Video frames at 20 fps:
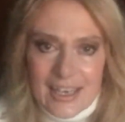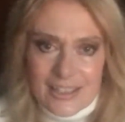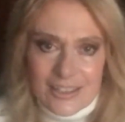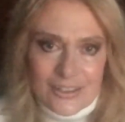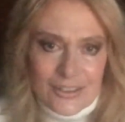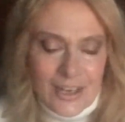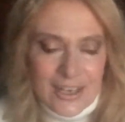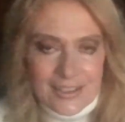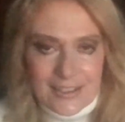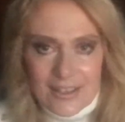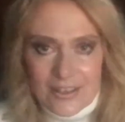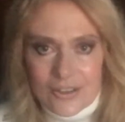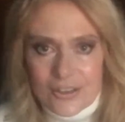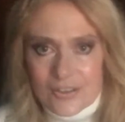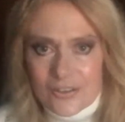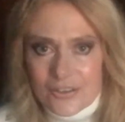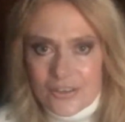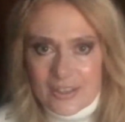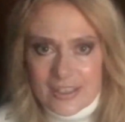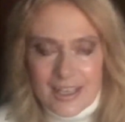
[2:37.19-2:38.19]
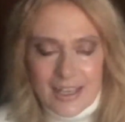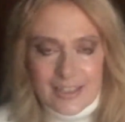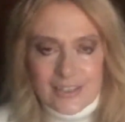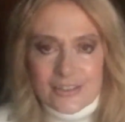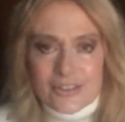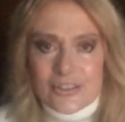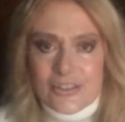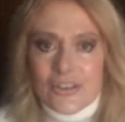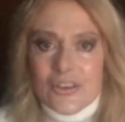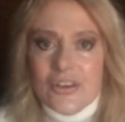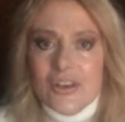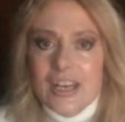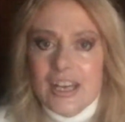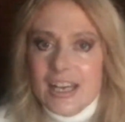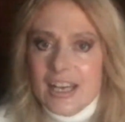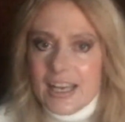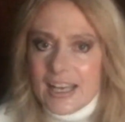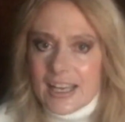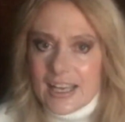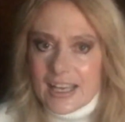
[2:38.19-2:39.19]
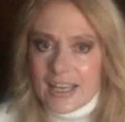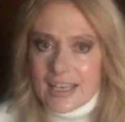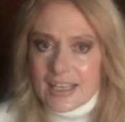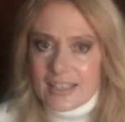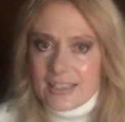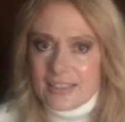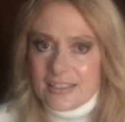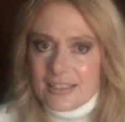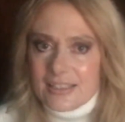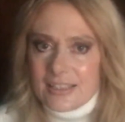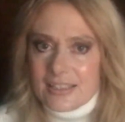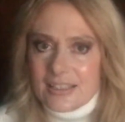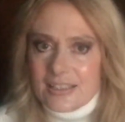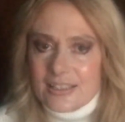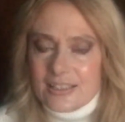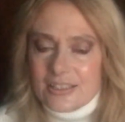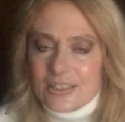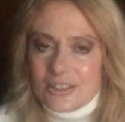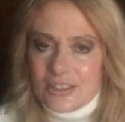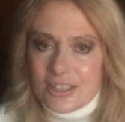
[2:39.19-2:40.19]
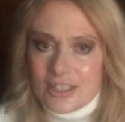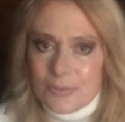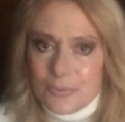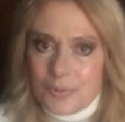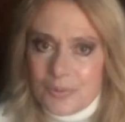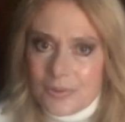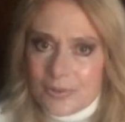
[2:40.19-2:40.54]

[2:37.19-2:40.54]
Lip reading: trying to look for an answer, and she